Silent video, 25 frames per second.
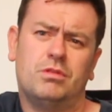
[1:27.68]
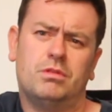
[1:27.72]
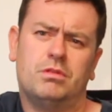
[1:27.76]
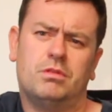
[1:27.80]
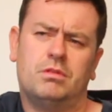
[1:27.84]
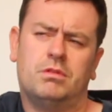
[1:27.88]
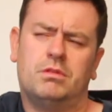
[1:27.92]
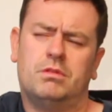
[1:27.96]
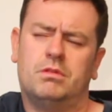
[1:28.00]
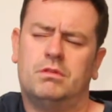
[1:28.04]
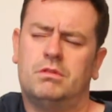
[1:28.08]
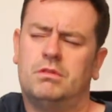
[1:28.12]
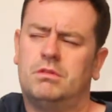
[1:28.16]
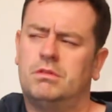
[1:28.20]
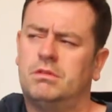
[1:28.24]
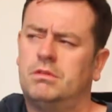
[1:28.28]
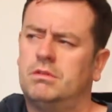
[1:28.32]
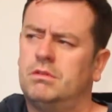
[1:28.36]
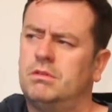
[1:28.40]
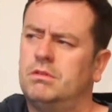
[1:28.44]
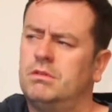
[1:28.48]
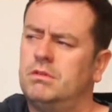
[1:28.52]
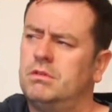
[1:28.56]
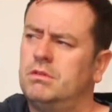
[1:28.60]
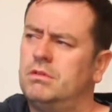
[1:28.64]

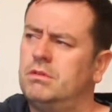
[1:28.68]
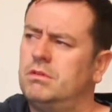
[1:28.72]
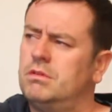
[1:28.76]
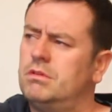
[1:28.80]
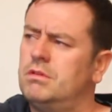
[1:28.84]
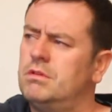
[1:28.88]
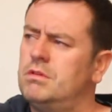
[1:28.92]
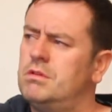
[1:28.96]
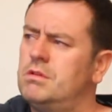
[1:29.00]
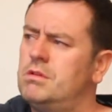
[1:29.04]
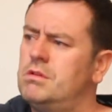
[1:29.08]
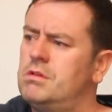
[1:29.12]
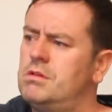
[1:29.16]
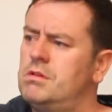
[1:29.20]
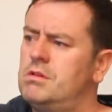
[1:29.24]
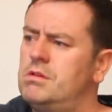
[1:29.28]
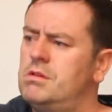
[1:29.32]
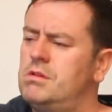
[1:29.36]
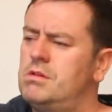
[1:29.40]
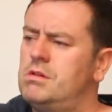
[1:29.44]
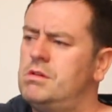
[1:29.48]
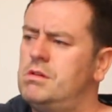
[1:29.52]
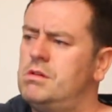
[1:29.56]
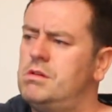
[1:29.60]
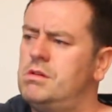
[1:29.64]

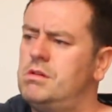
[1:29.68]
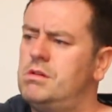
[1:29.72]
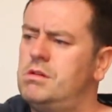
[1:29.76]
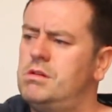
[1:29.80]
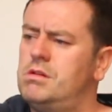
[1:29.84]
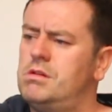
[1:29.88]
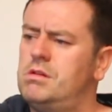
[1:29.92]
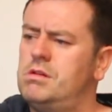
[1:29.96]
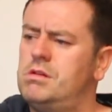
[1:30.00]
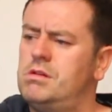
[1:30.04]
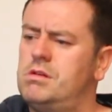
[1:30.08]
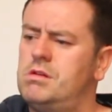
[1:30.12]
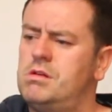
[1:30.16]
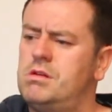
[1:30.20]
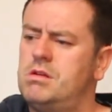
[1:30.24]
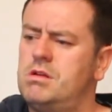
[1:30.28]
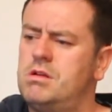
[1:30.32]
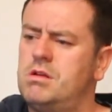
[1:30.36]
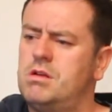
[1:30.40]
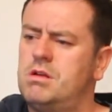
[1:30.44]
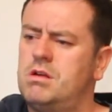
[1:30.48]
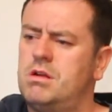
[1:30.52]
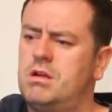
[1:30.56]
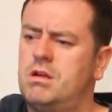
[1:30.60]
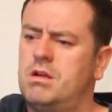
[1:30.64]

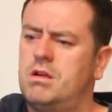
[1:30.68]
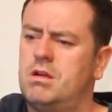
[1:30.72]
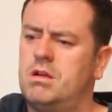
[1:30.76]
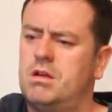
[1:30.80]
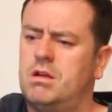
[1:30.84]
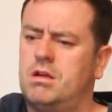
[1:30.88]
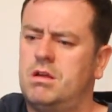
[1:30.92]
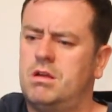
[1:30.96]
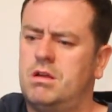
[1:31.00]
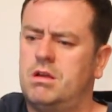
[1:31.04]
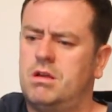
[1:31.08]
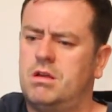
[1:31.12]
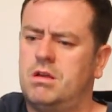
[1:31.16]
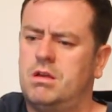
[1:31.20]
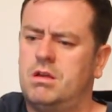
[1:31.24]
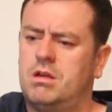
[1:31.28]
(silence)